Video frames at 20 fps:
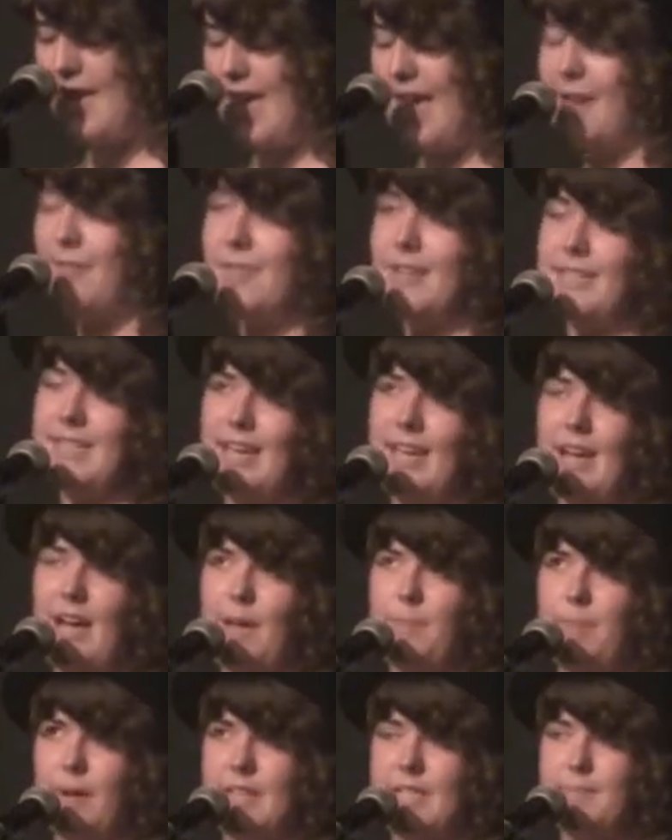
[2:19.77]
Every day,
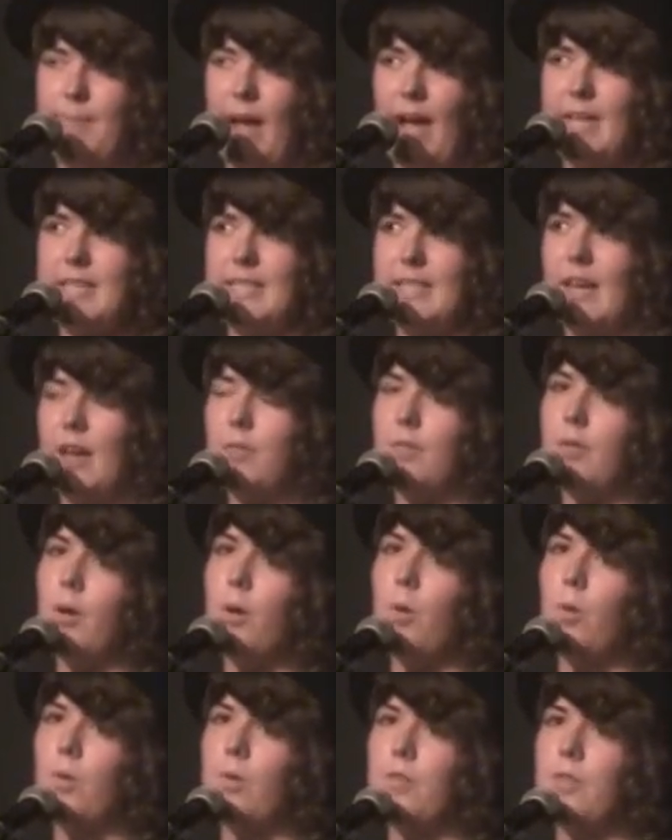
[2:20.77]
I bus past that
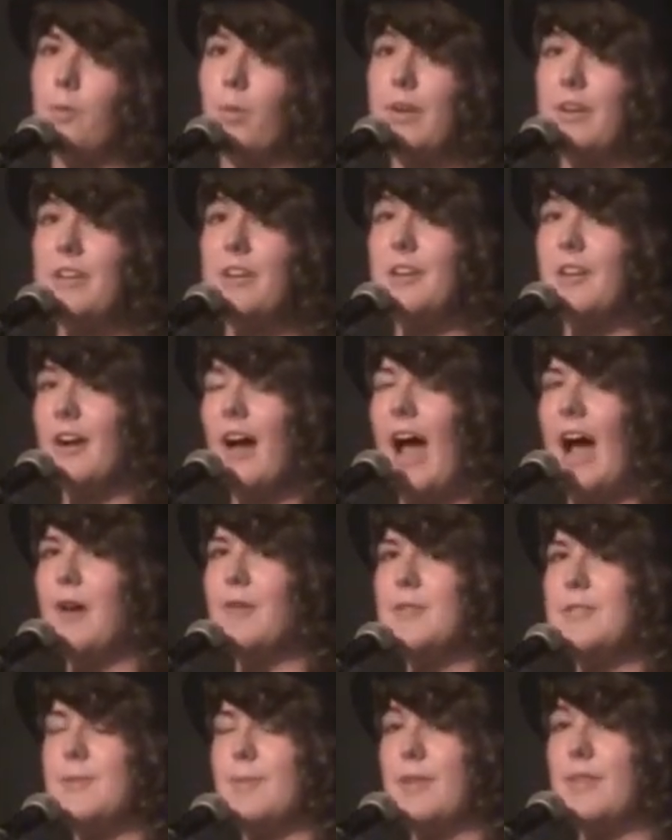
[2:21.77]
road, the one near your
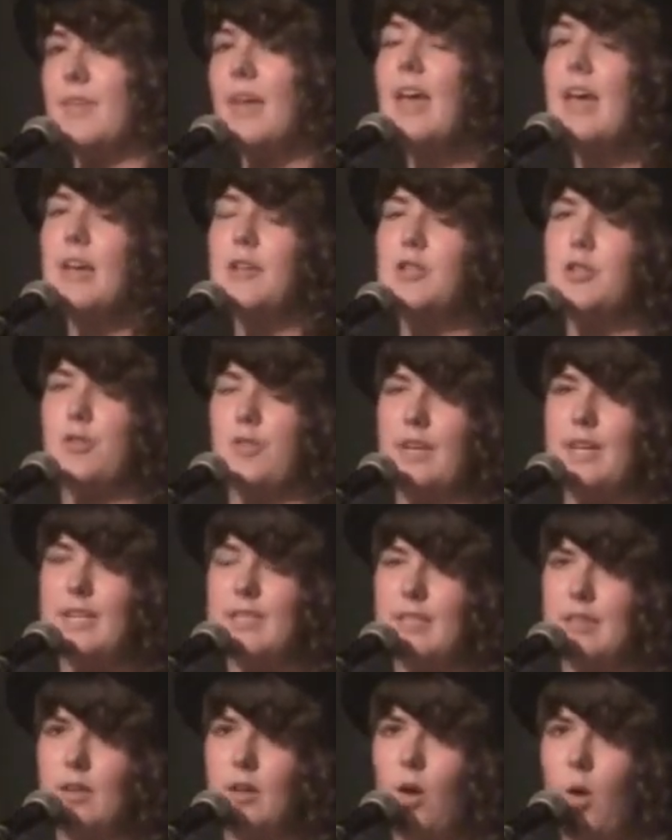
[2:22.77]
house with
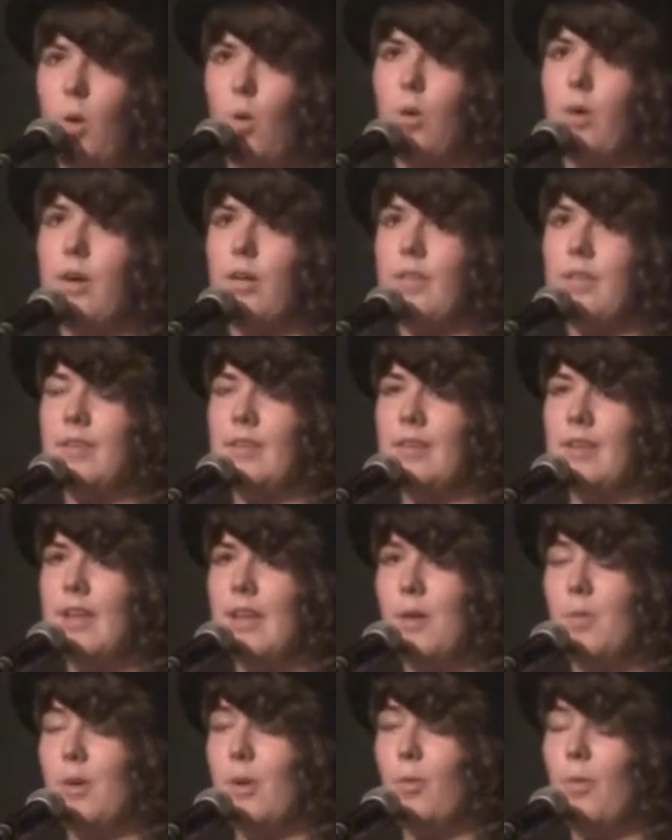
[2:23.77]
trees and corn,
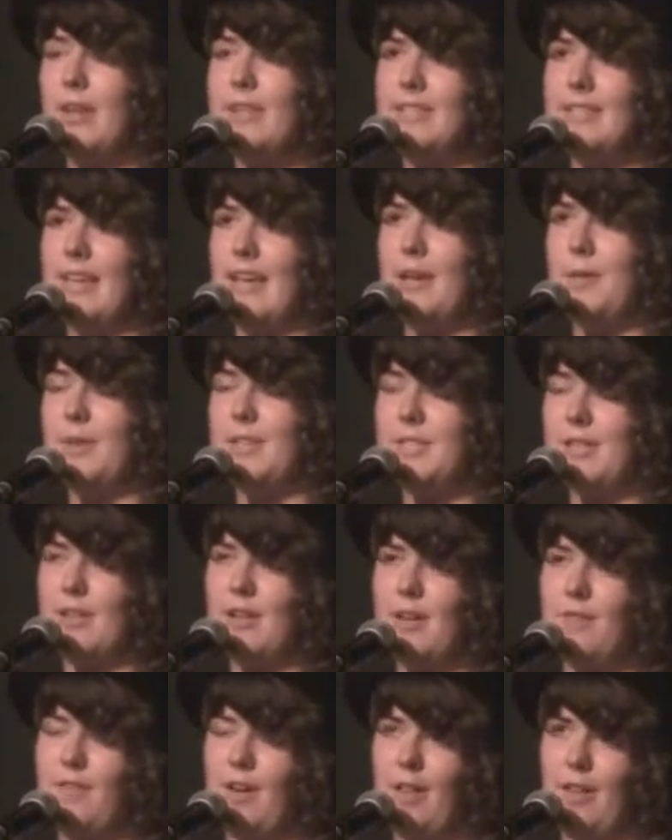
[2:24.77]
where one day we
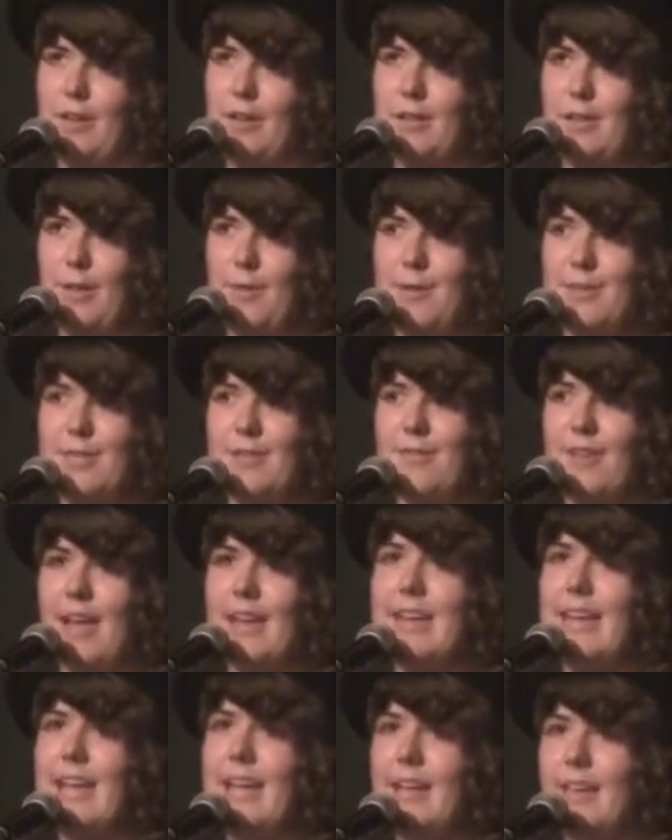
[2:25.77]
took off all our clothes and
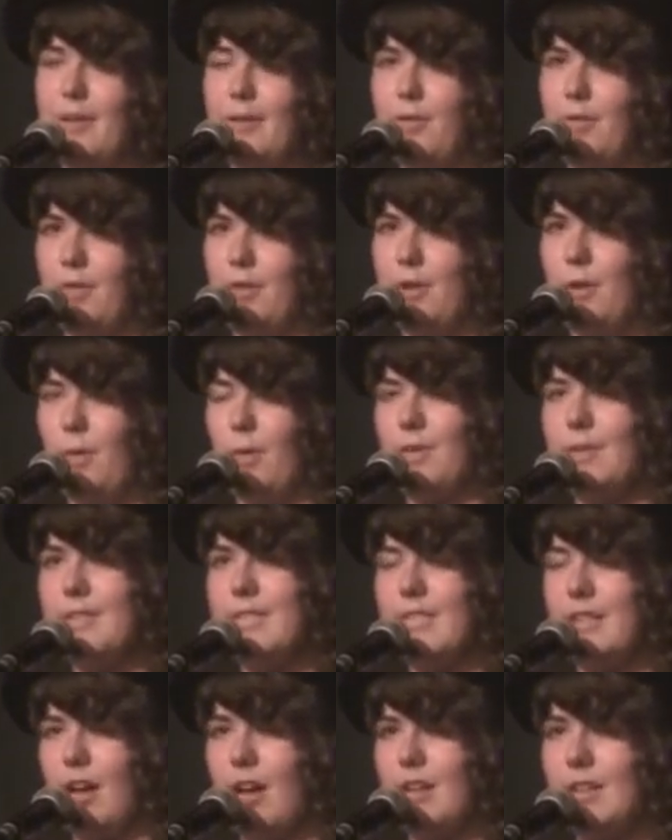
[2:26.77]
ran naked through the corn
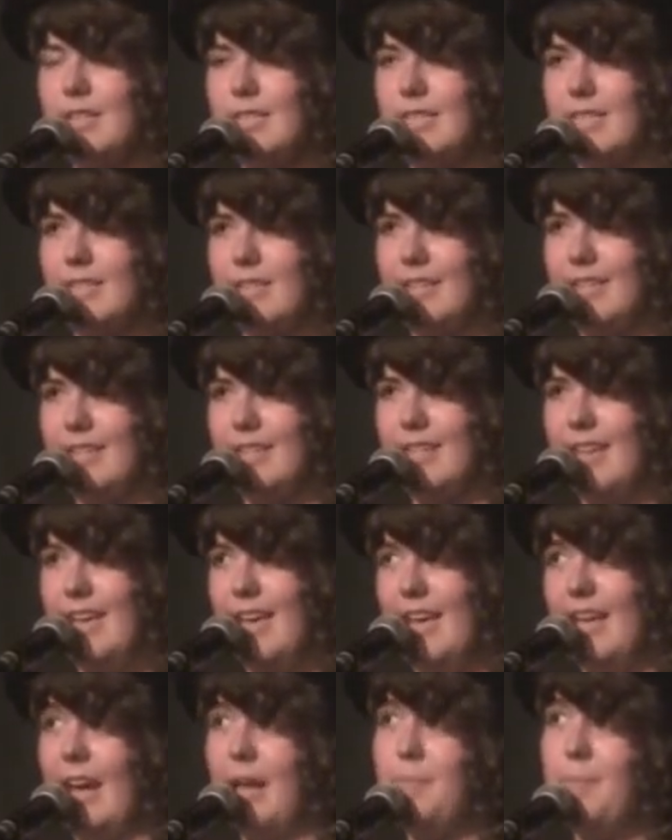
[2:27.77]
stalks.
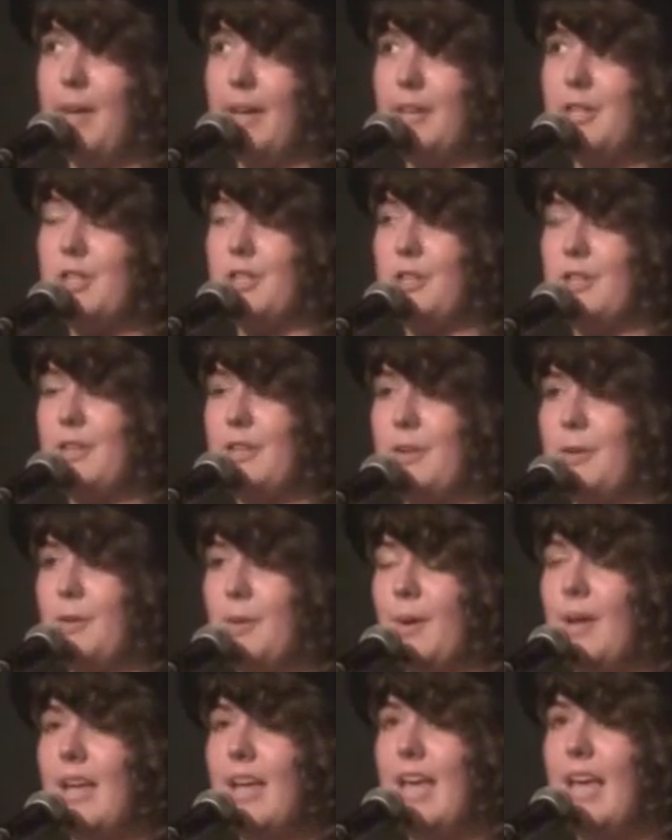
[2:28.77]
And I pictured
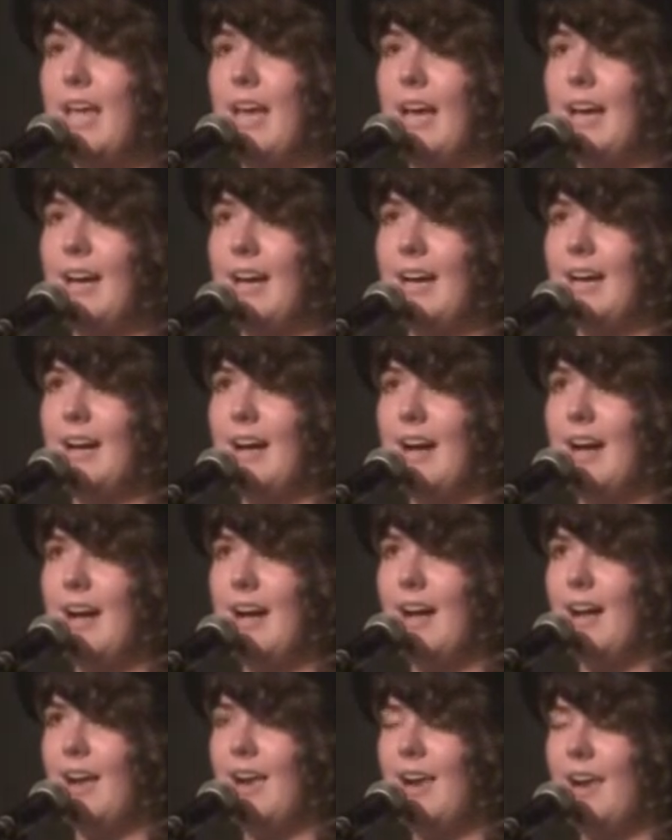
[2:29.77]
you,
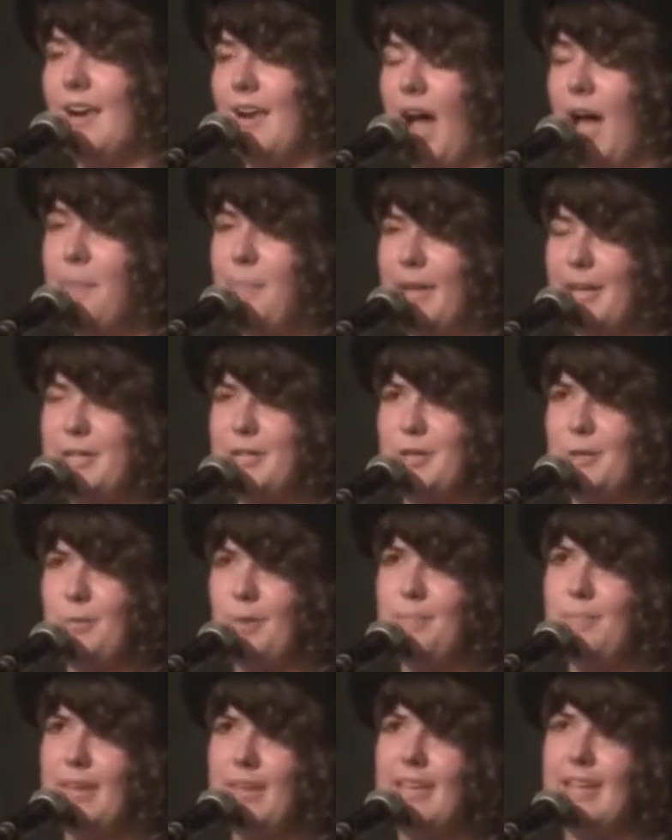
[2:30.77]
I pictured
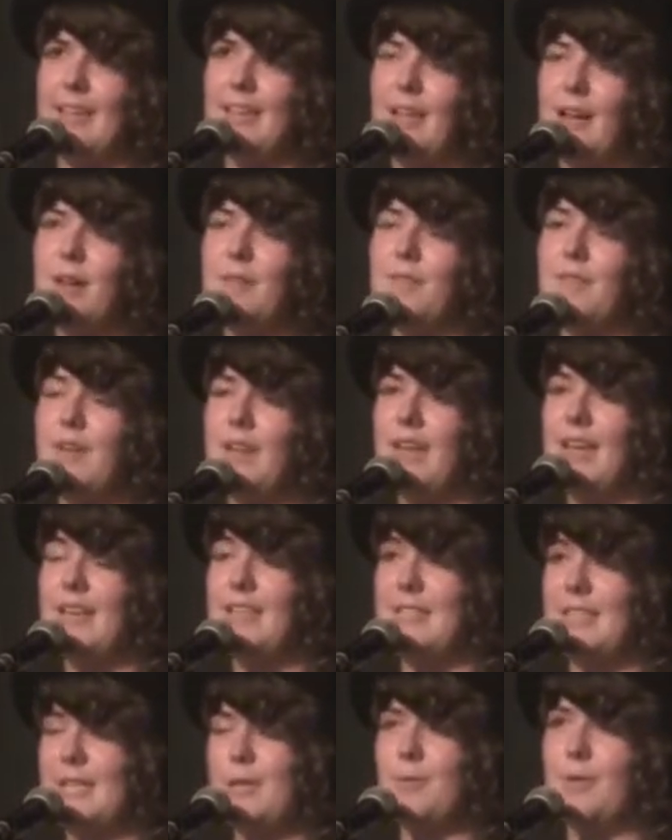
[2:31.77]
what making love
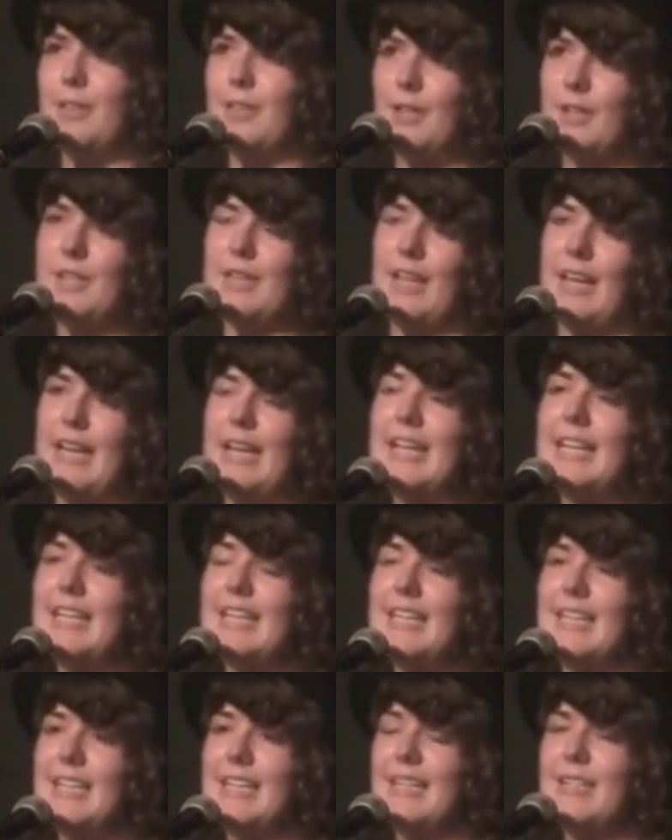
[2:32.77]
to you would look like,
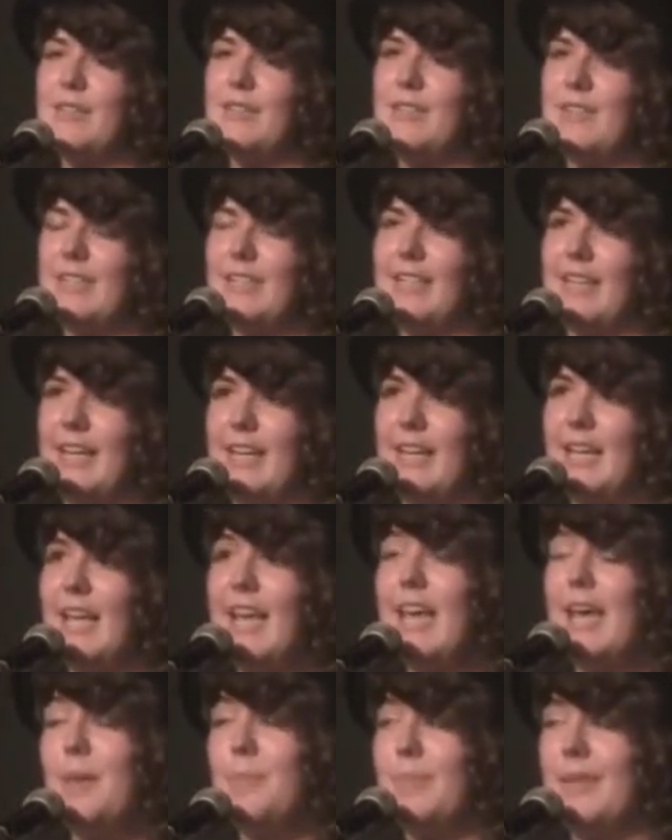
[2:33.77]
feel like,
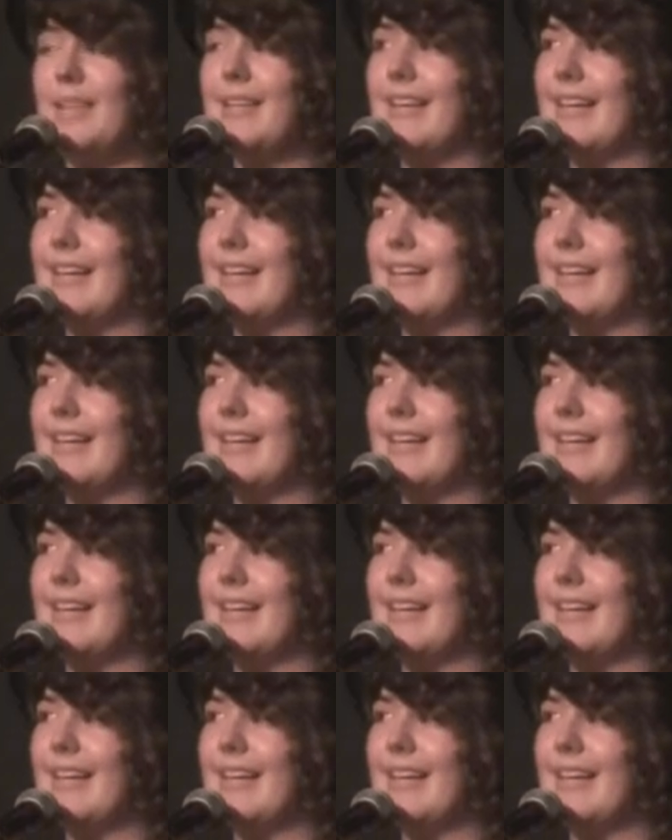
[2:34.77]
be